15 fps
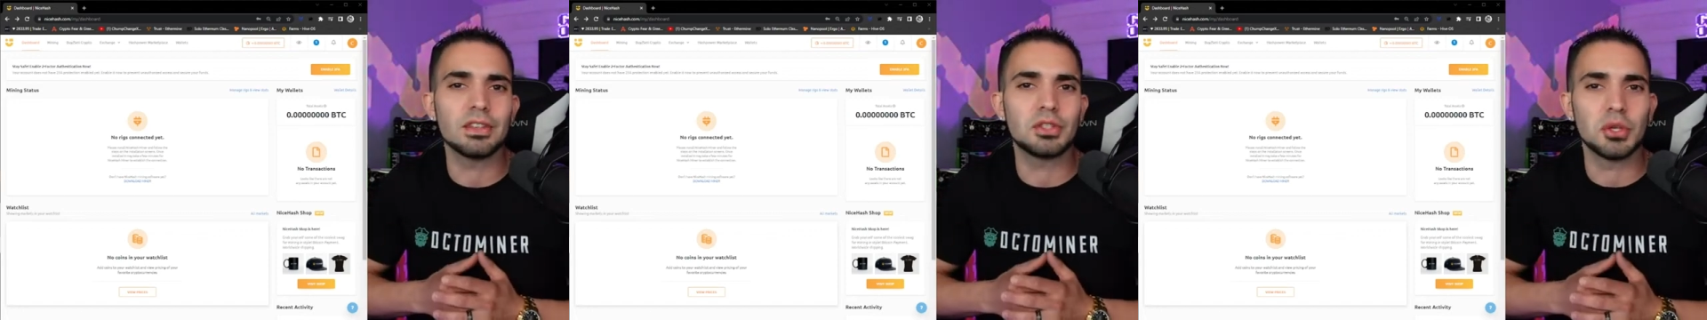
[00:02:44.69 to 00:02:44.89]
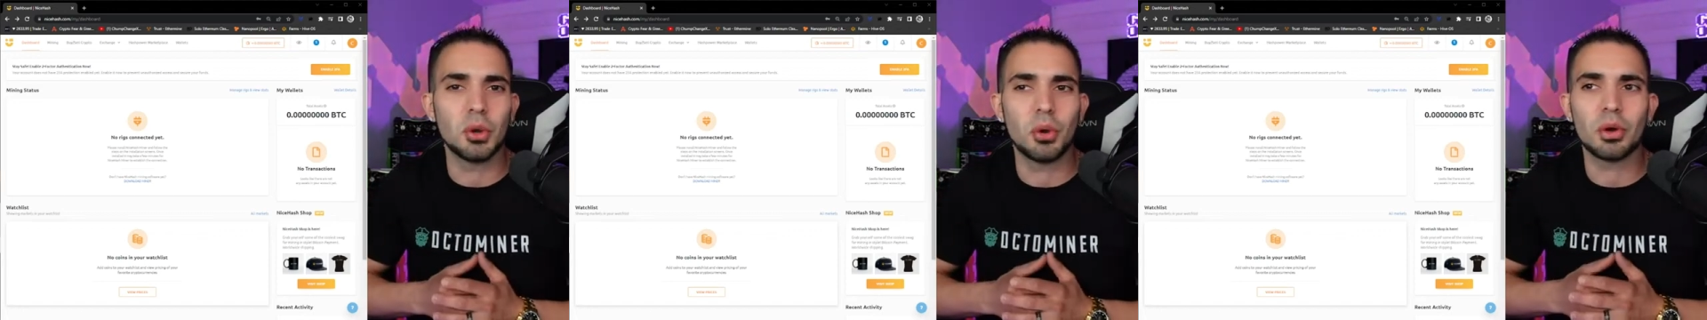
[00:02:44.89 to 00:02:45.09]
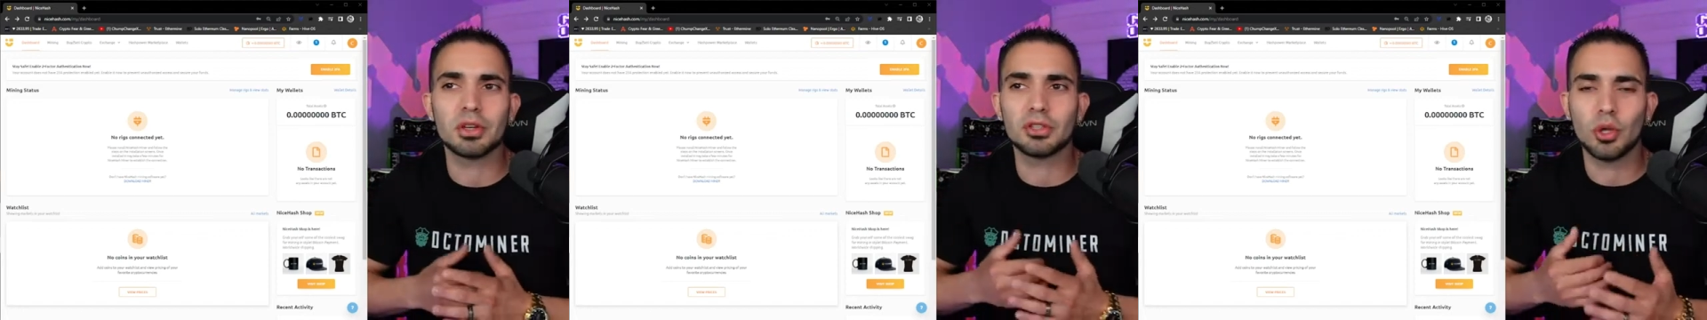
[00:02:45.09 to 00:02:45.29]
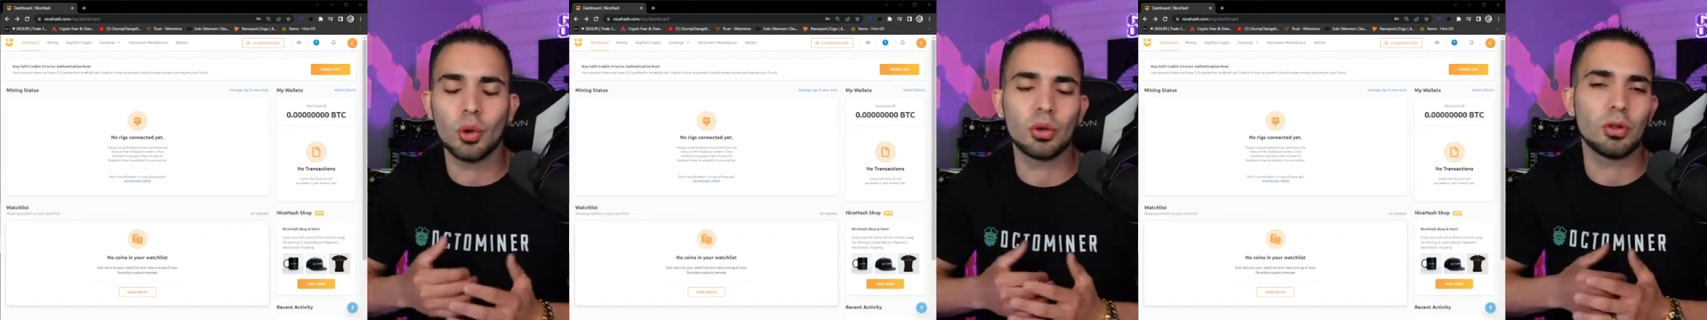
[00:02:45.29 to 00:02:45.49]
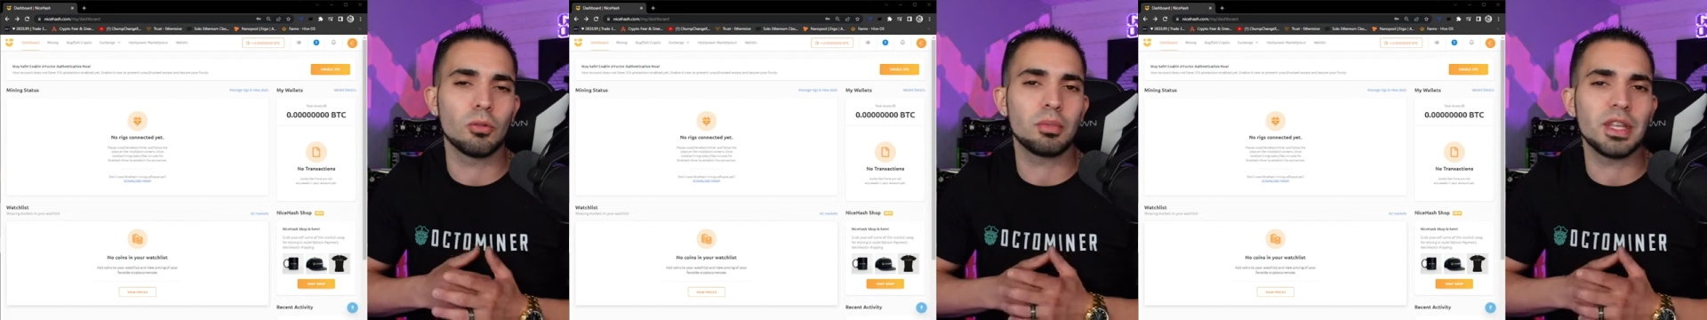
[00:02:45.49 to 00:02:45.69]
your
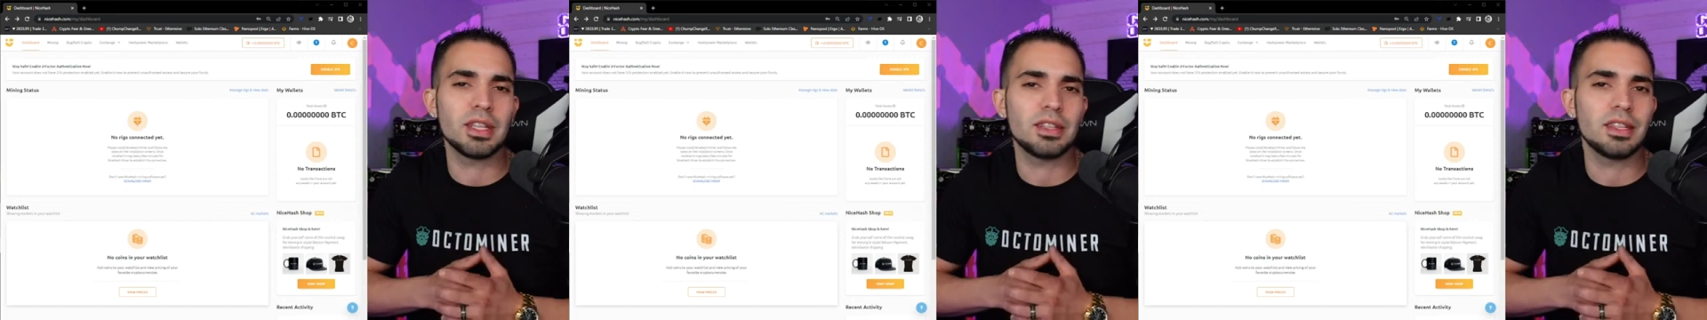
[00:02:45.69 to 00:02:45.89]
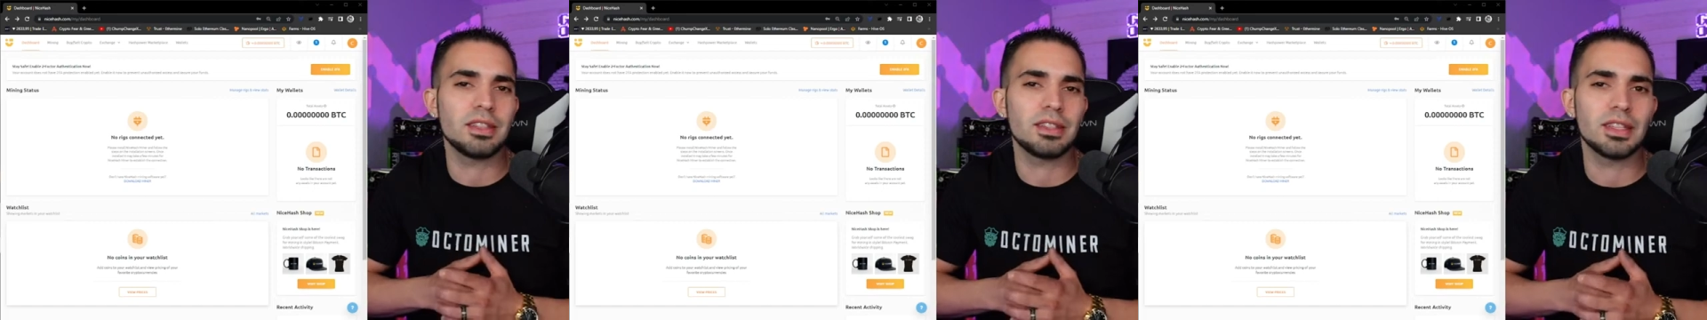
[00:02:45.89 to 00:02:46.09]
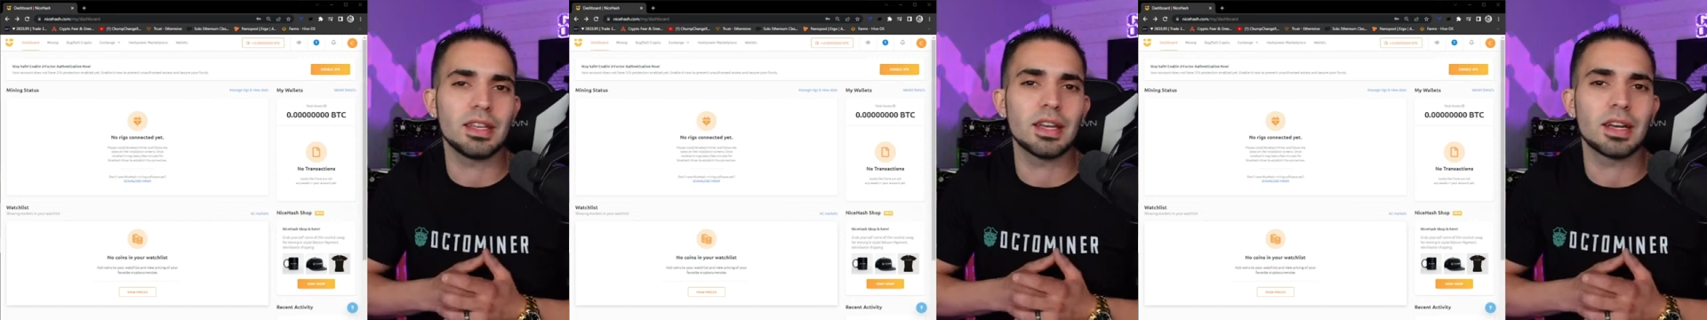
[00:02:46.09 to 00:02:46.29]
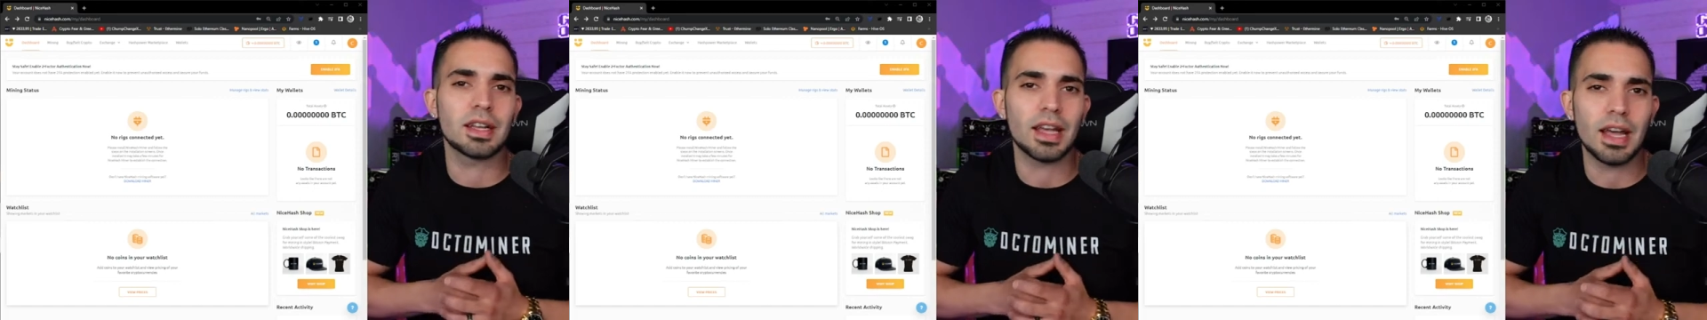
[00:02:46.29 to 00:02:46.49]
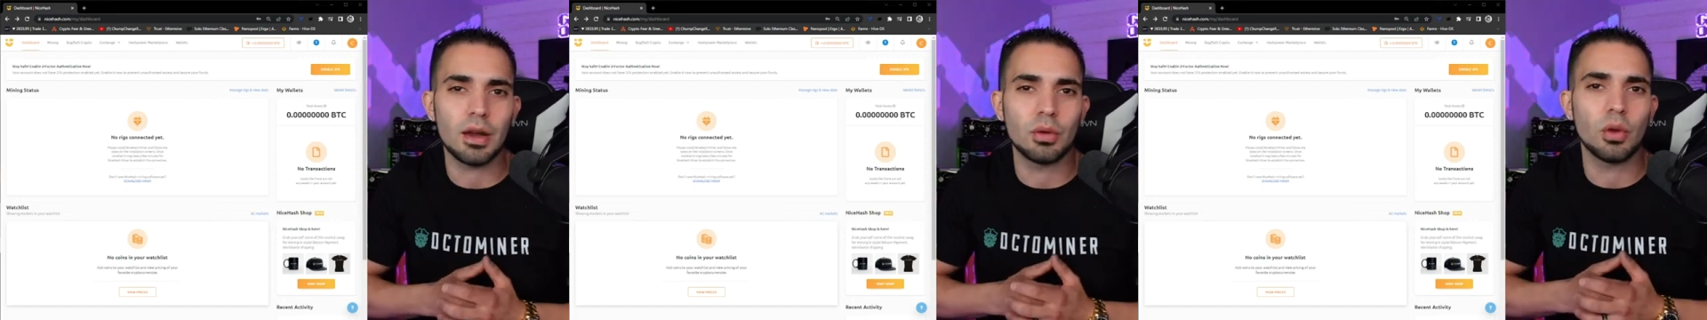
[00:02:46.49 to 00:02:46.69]
total BTC
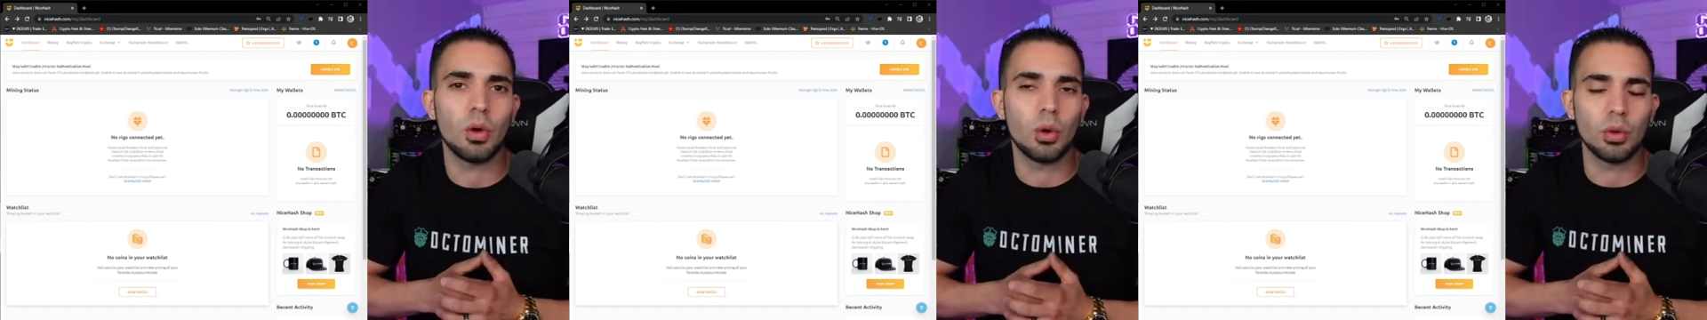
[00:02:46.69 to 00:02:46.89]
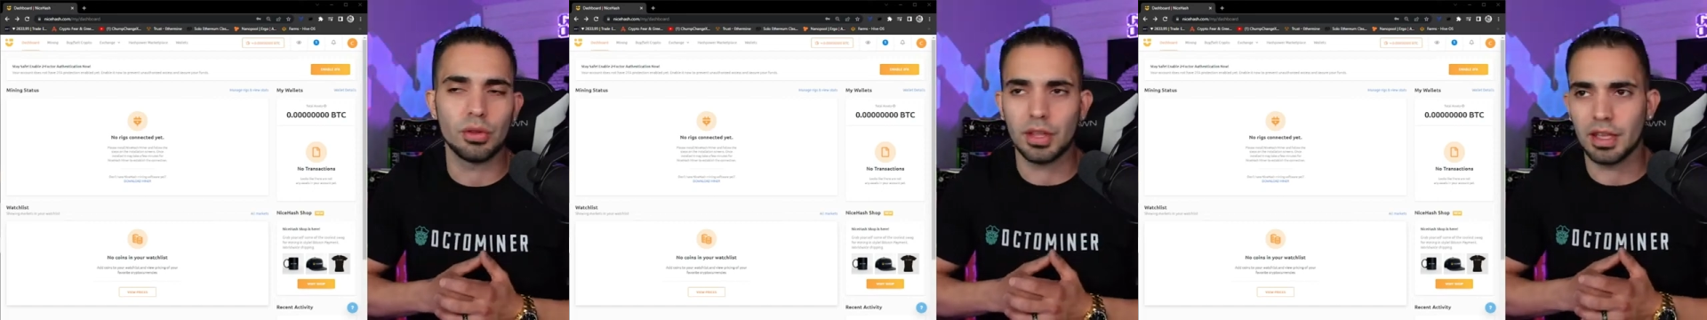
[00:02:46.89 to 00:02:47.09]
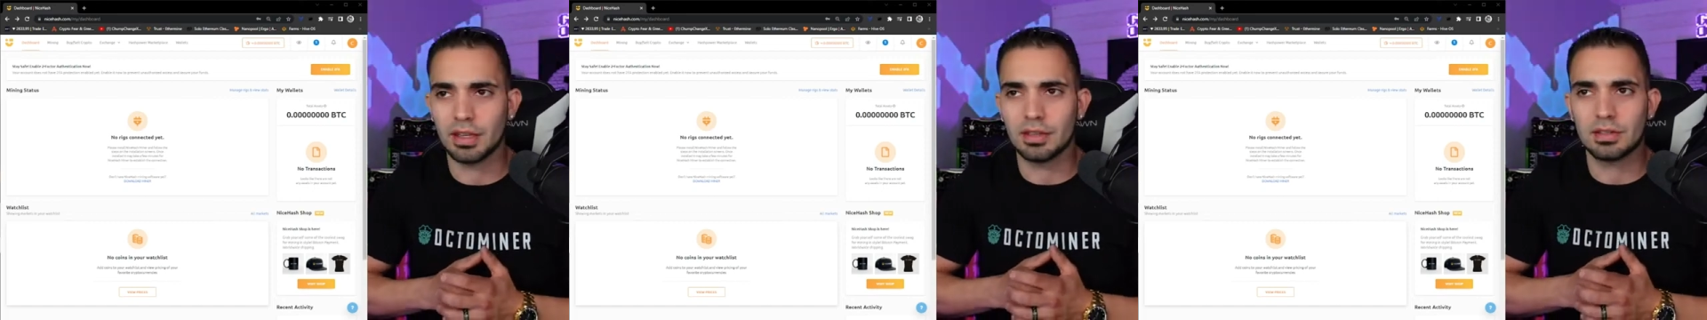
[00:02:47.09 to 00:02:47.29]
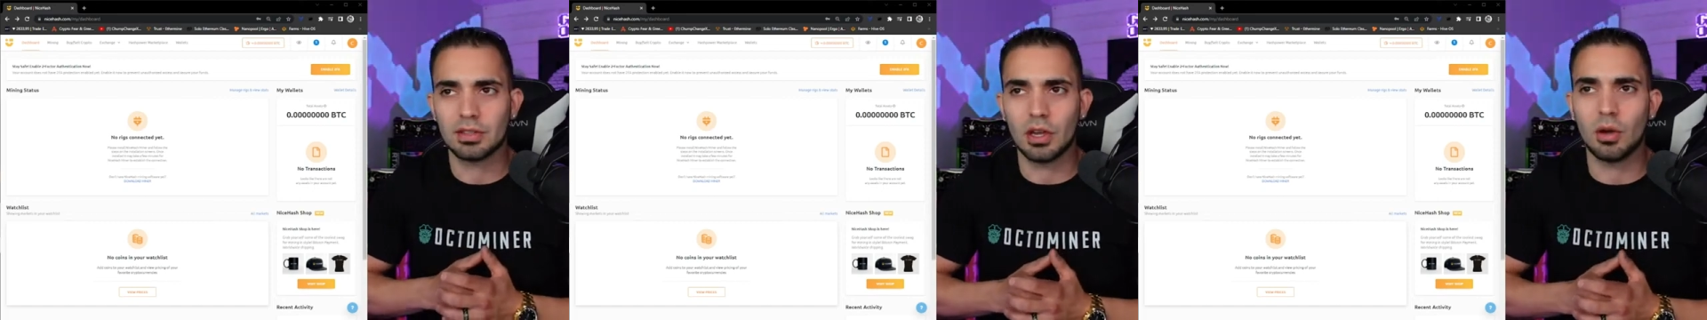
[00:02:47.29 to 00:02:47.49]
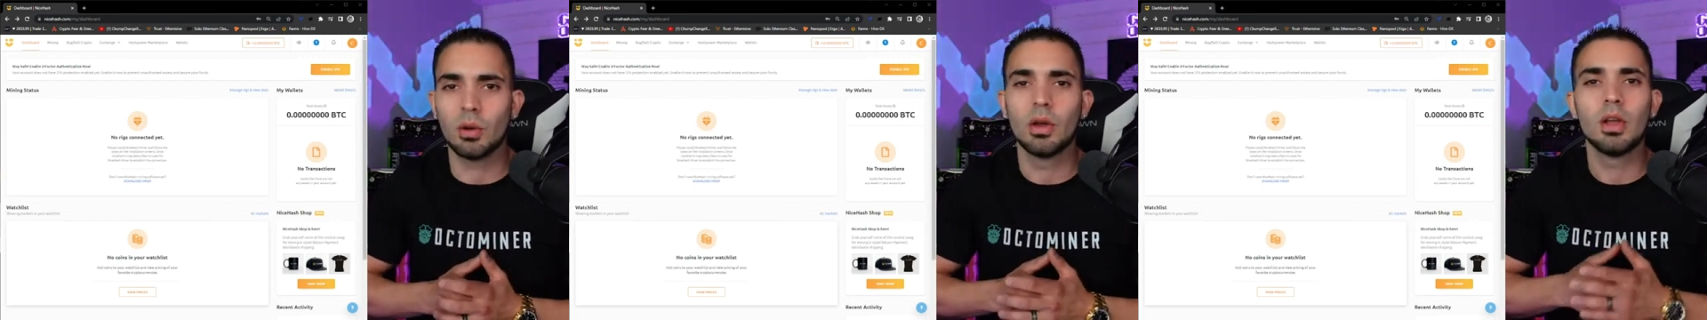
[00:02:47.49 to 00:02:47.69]
account holdings. So